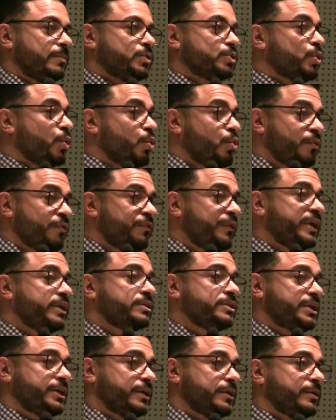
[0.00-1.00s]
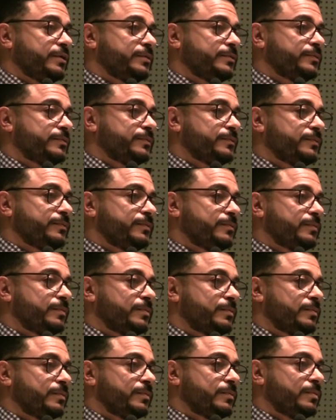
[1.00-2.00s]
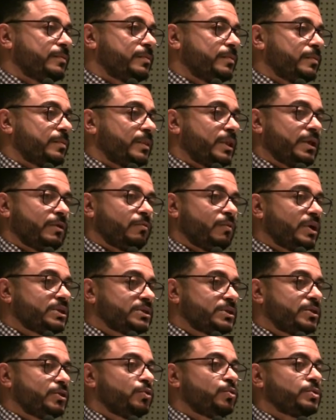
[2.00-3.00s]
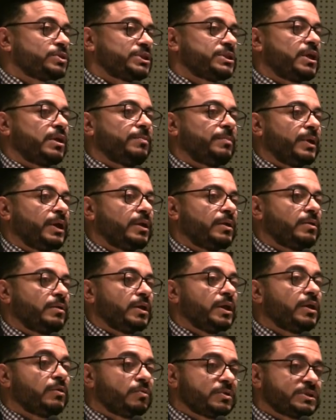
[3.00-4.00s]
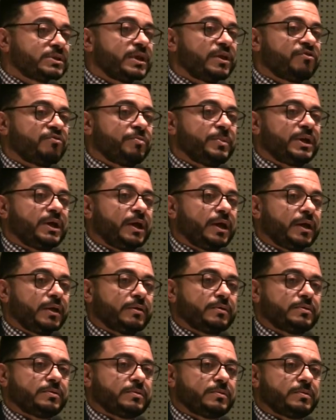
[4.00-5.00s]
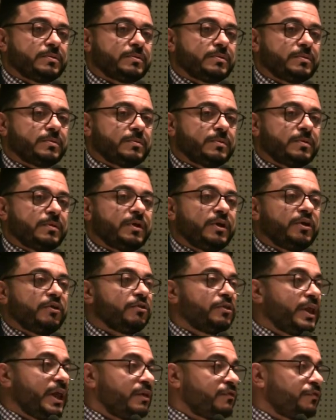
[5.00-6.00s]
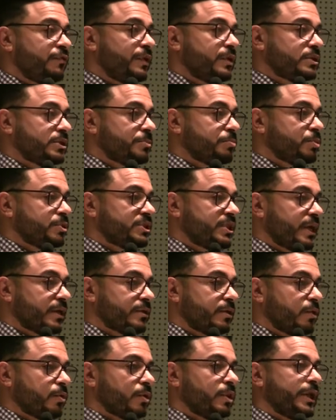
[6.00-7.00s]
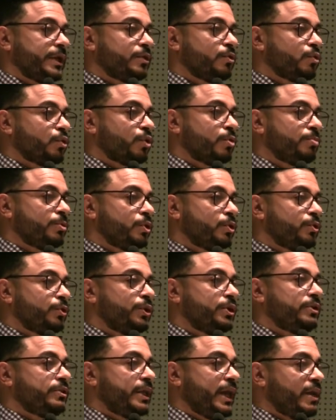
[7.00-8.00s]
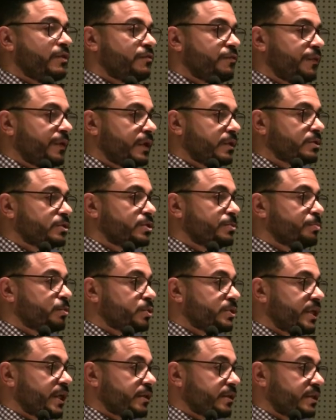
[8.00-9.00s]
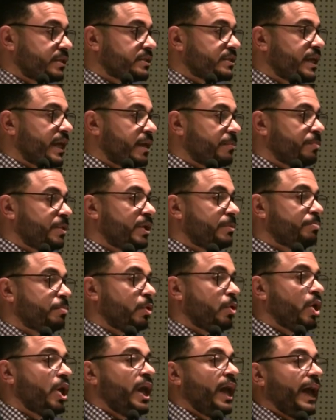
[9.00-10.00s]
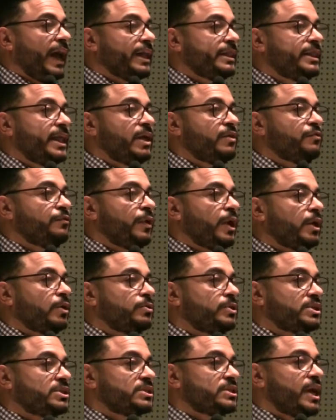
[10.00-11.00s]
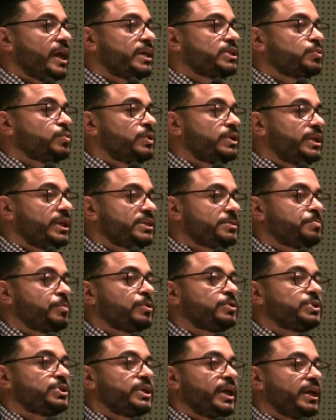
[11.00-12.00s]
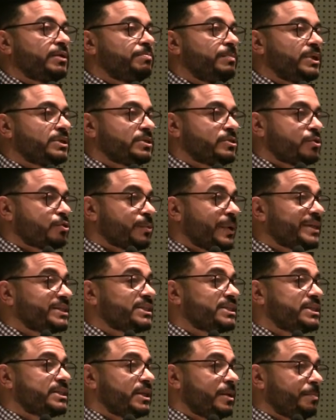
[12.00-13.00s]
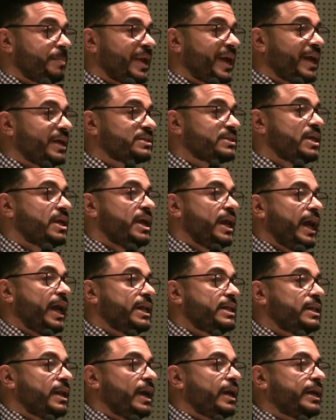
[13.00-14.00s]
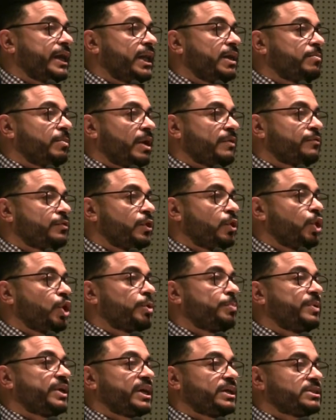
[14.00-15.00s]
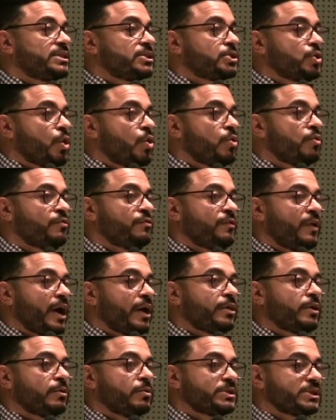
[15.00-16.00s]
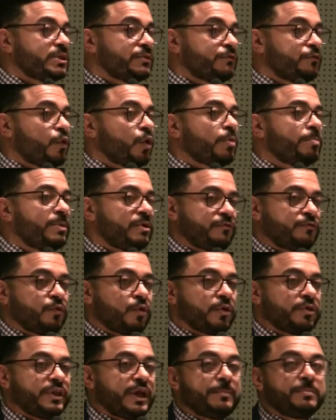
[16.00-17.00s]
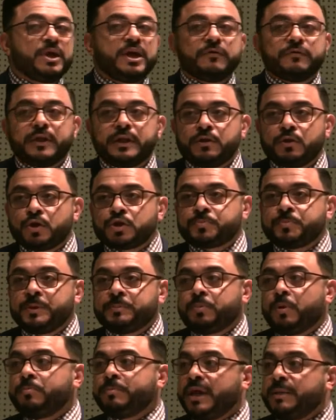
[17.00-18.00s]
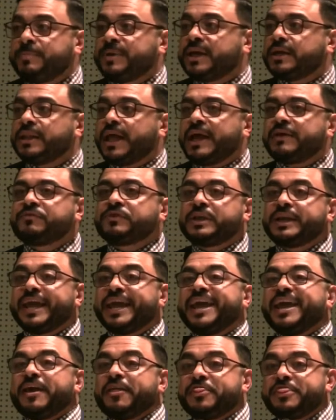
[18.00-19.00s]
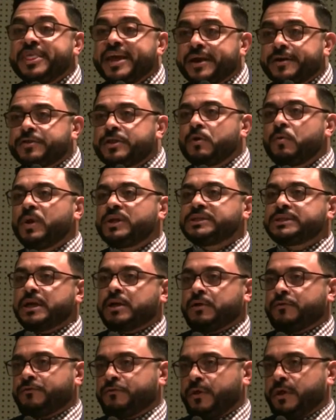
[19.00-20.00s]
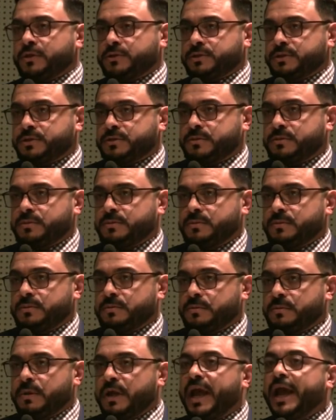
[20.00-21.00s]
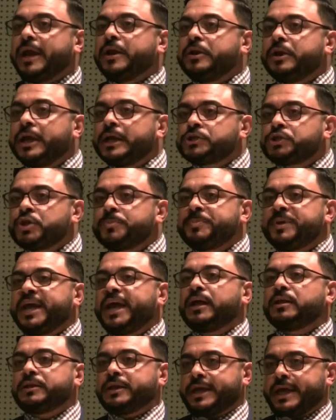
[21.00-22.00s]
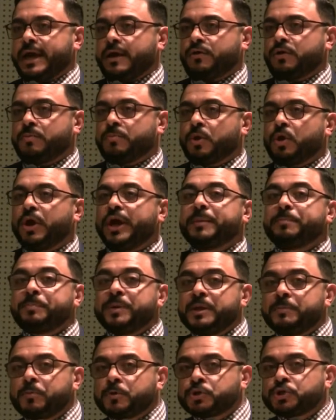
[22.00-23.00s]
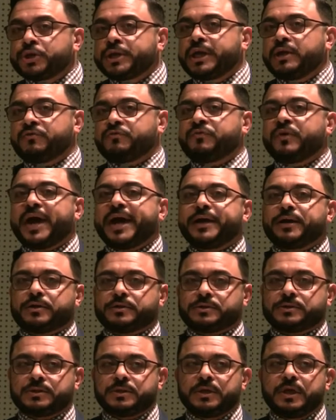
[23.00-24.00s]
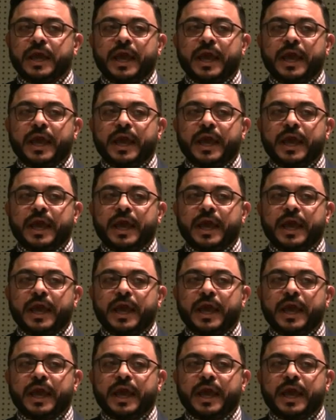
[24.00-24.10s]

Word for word: So who failed here? It wasn't Noor Salman, it was the FBI. They failed to protect the Orlando community. They failed to protect these gay people. Had they followed the signs when this person had made threats in the past and not get him off the hook because his own father was an informant for them, then those people may be alive today. They're the ones that are at fault. And they should be held accountable. And people should get fired.